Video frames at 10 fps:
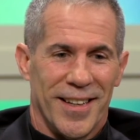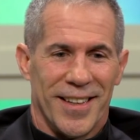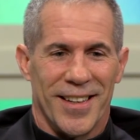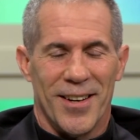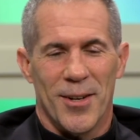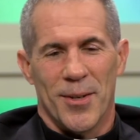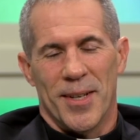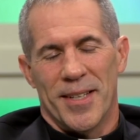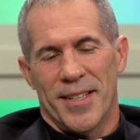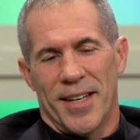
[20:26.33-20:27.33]
you know,
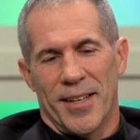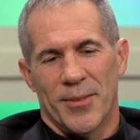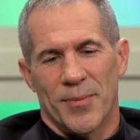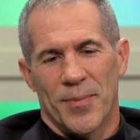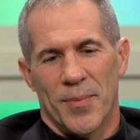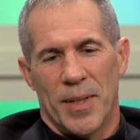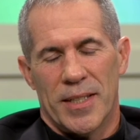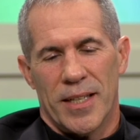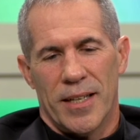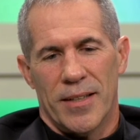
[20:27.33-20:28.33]
and
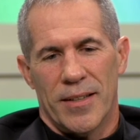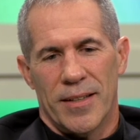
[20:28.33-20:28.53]
but